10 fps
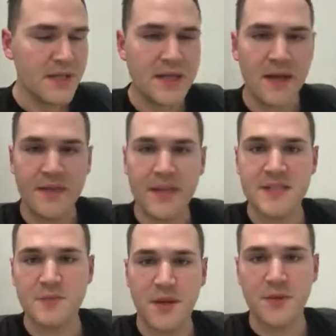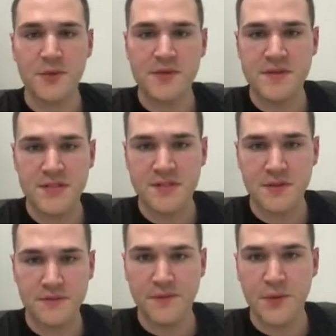yeah, that's my thoughts. There's a
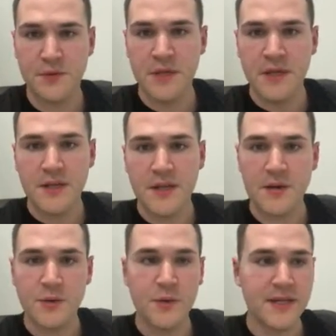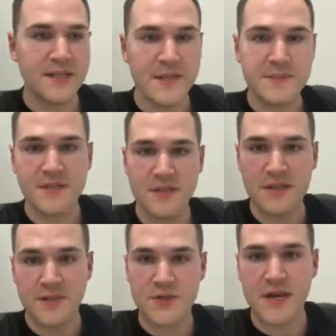few, quick tips
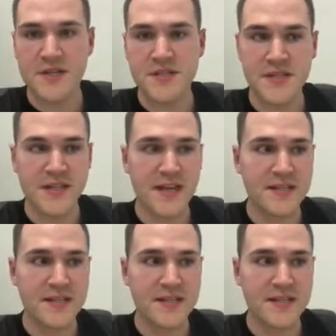and strategies, I